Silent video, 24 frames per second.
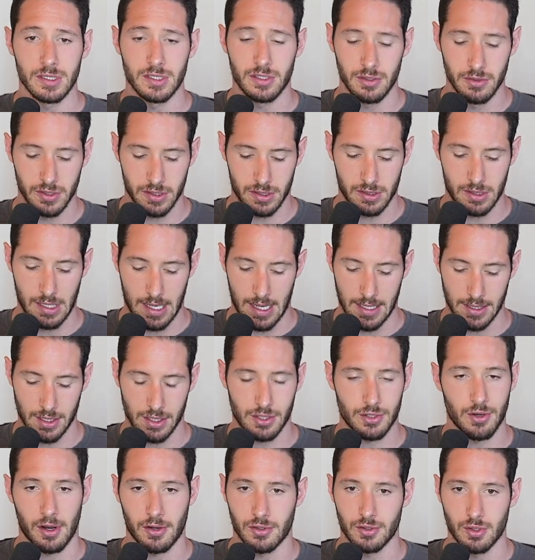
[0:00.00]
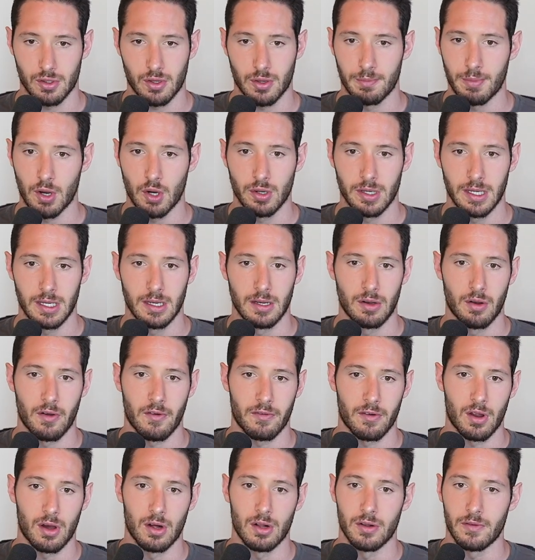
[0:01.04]
It's used as a structural component in
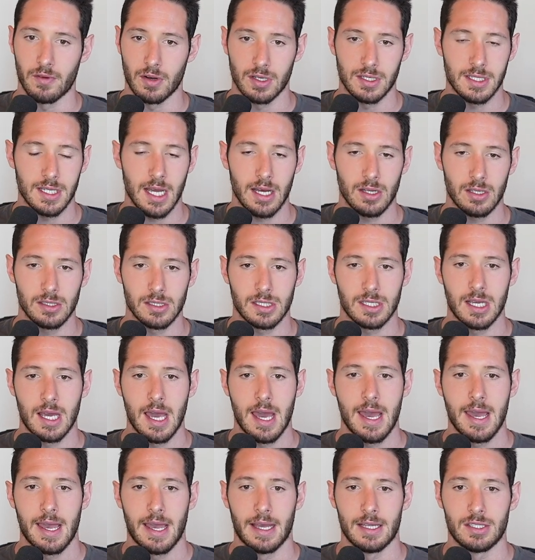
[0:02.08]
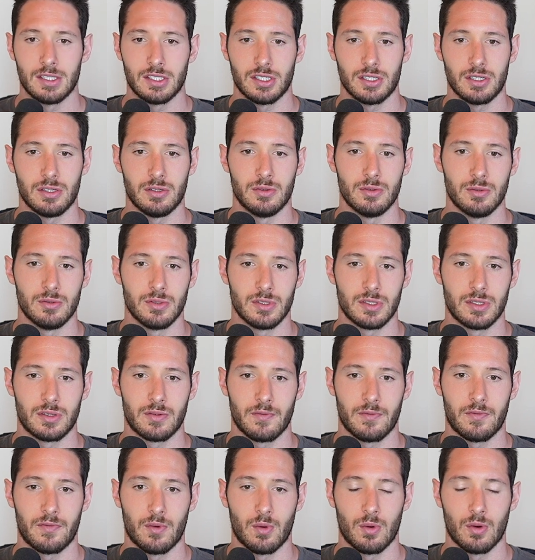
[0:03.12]
all of our cells. It's
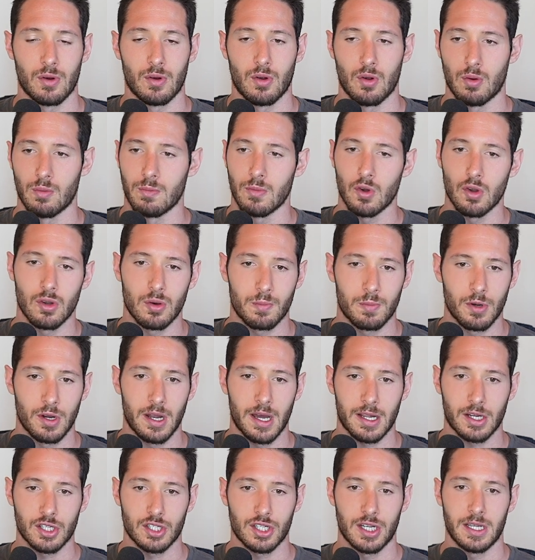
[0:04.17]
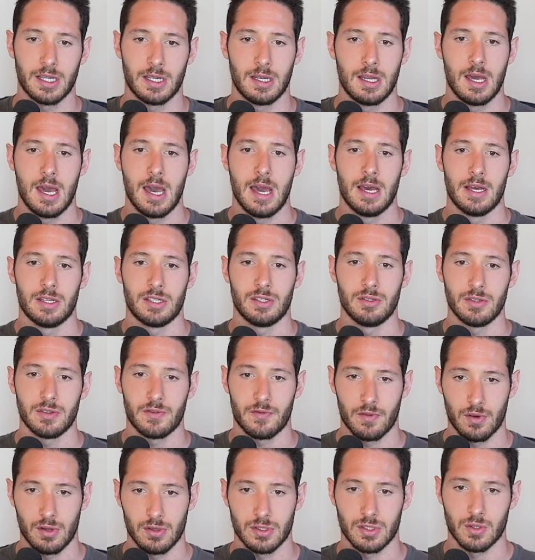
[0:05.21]
used for hormonal production. It's used
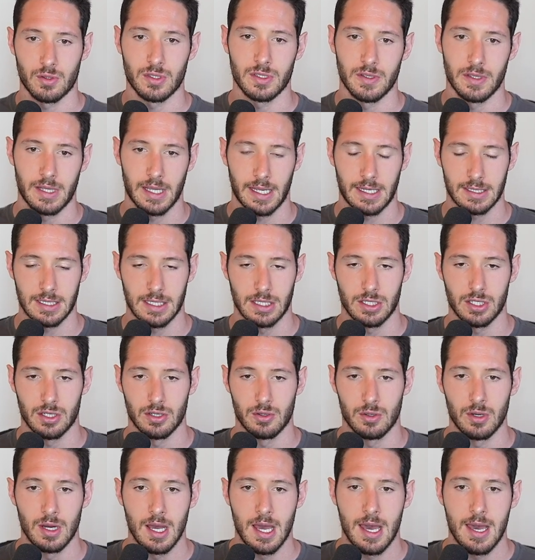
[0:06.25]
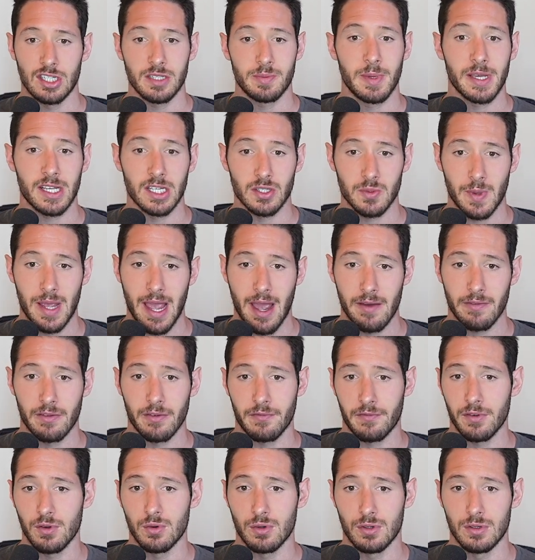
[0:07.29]
for all sorts of things. And so, just because we have
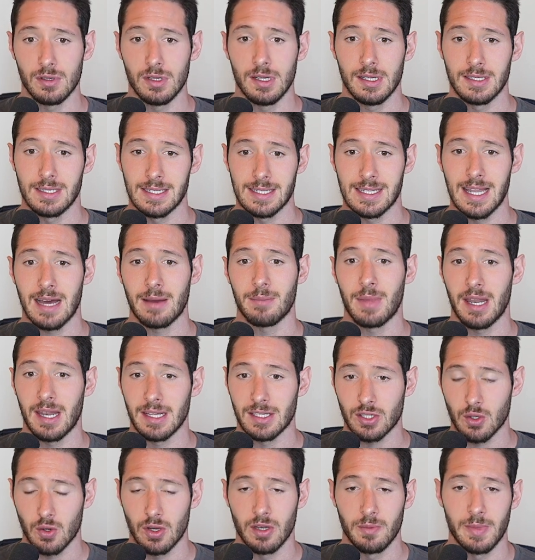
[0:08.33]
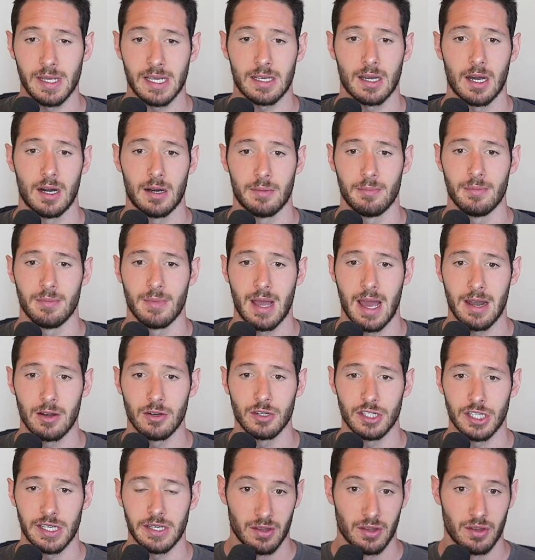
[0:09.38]
the fuel does not mean it's going to become
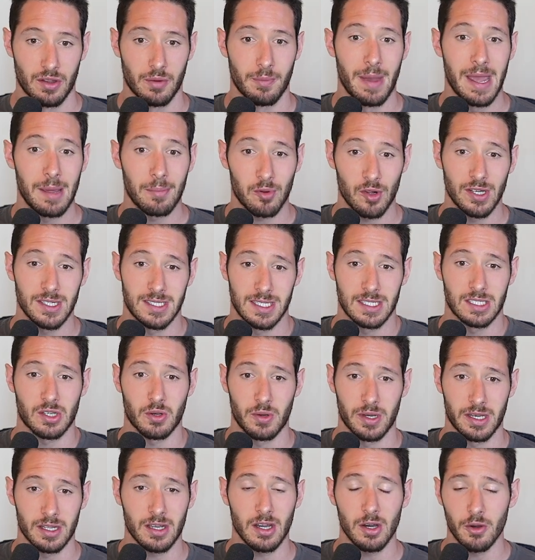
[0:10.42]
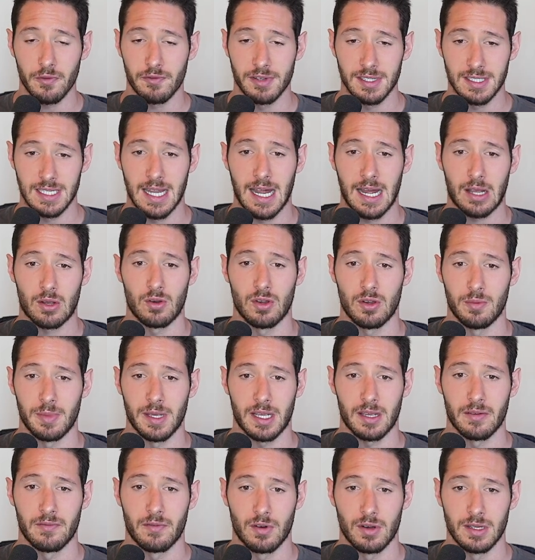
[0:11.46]
energy. The main place it's going to go, if it's not going to
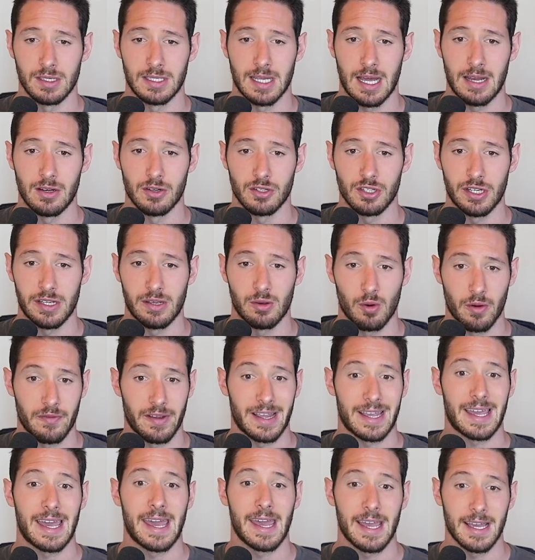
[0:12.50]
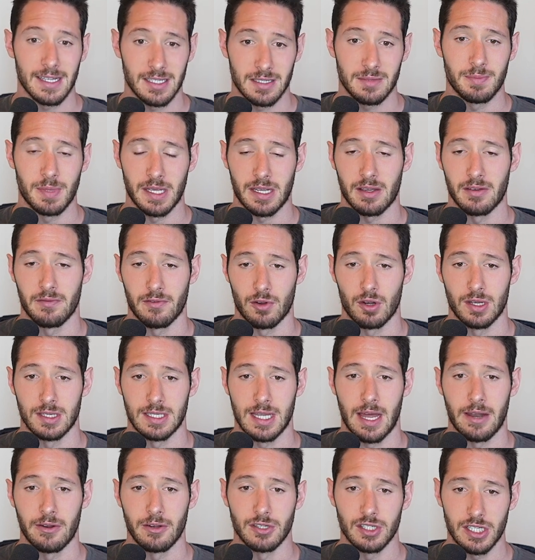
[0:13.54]
be converted to energy or if it can't be converted
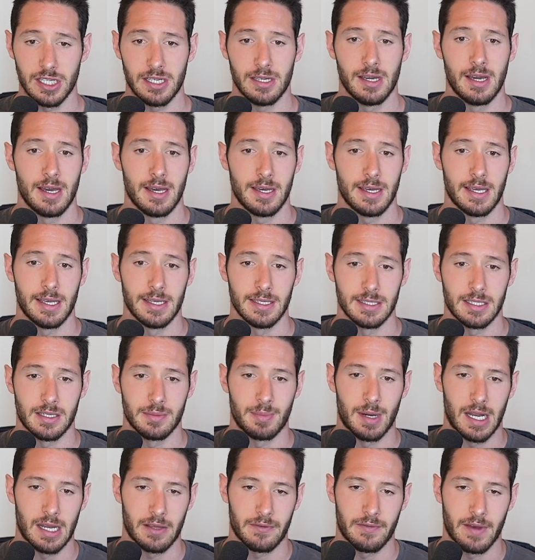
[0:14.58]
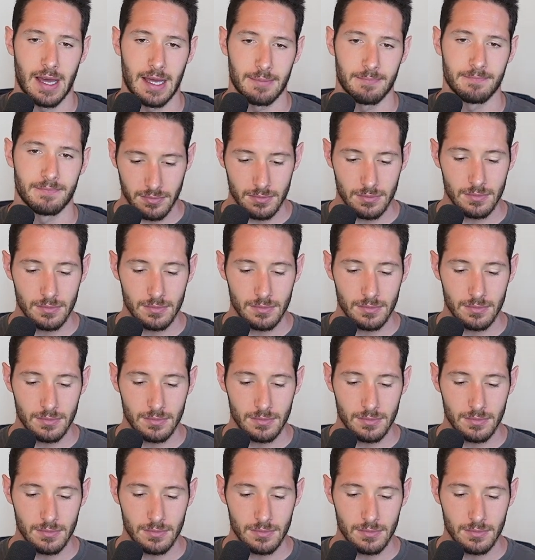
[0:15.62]
to energy, is to body fat.